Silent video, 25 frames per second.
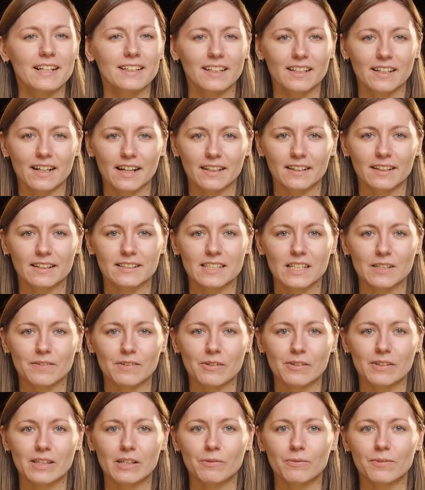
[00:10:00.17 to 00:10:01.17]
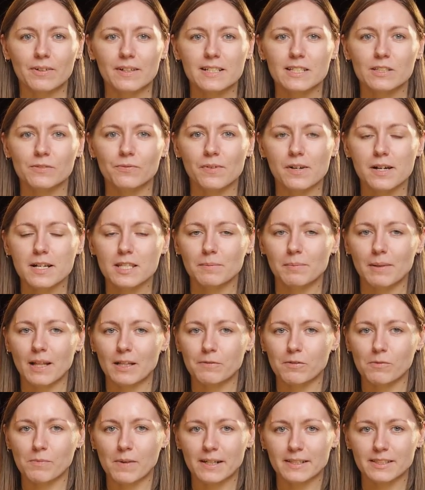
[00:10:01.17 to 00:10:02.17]
to 1997 with the world's first
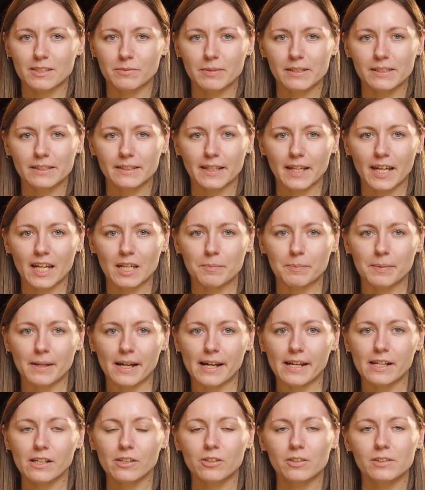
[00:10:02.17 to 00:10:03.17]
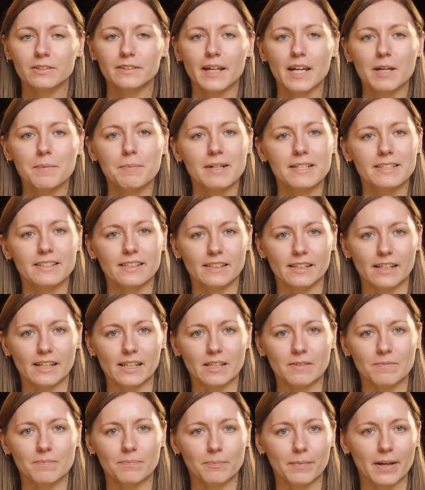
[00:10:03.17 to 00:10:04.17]
platform accessibility API called
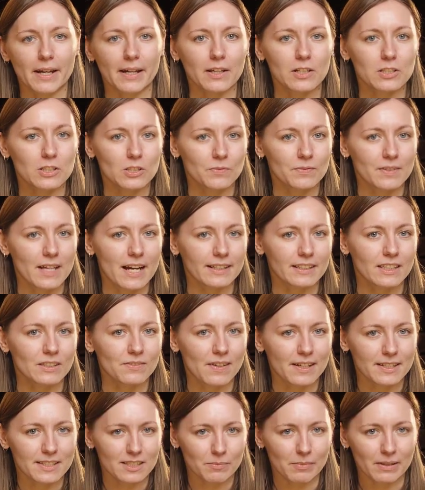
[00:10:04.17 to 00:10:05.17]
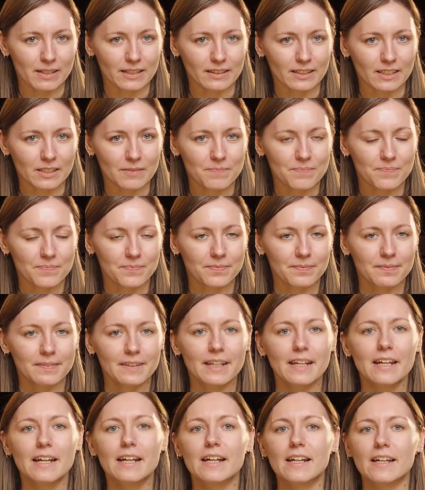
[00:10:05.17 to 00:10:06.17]
MSAA, Microsoft Active Accessibility.
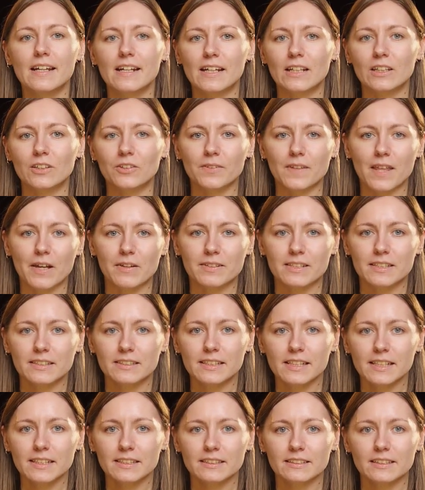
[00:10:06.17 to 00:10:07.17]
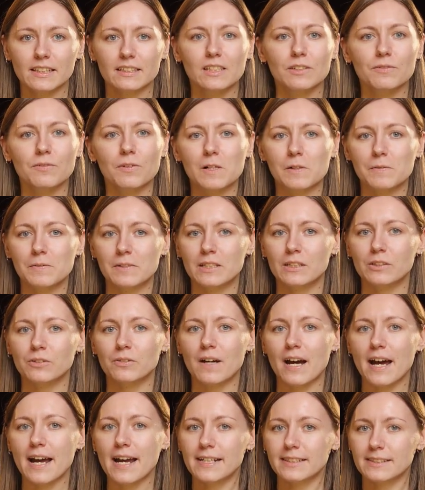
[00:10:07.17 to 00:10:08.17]
In 2006, that evolved
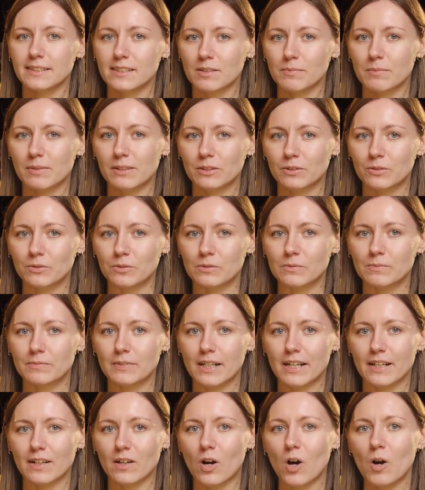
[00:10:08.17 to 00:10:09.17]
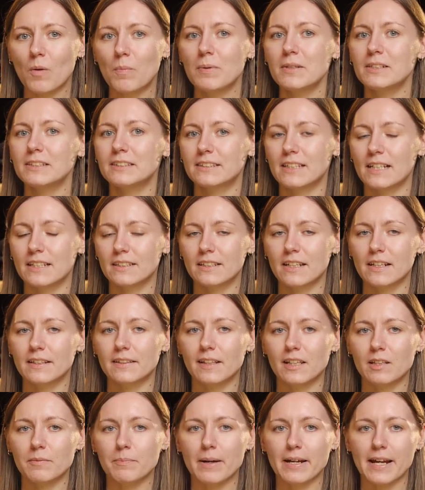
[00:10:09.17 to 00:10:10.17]
into iAccessible 2, an open
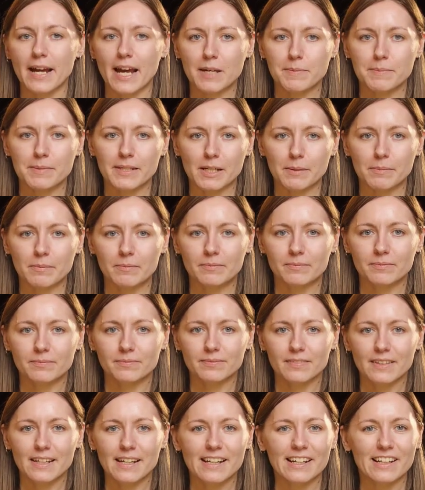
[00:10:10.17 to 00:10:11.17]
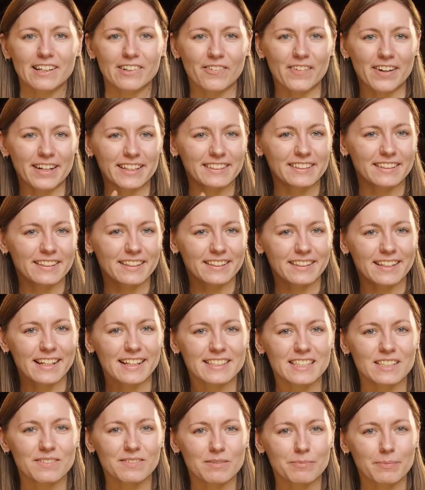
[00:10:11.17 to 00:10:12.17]
standard led by IBM. Wait, it
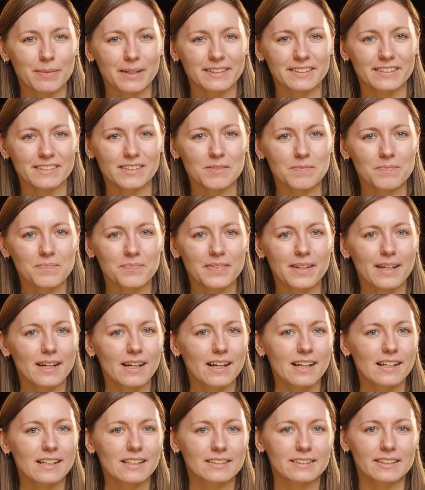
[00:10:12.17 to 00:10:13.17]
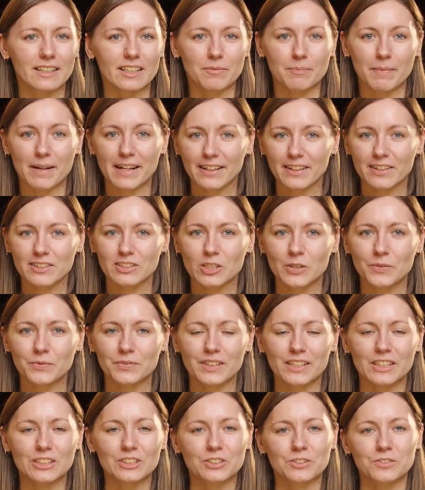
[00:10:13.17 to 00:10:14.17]
gets even better. Then
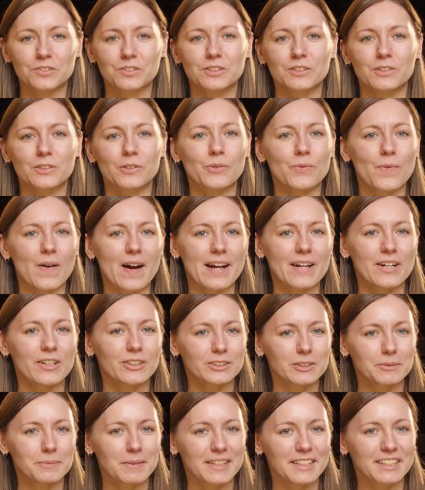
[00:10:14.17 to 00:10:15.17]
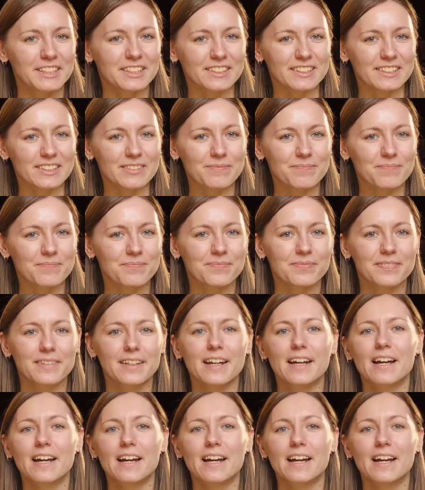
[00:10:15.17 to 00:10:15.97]
Microsoft introduced UI automation.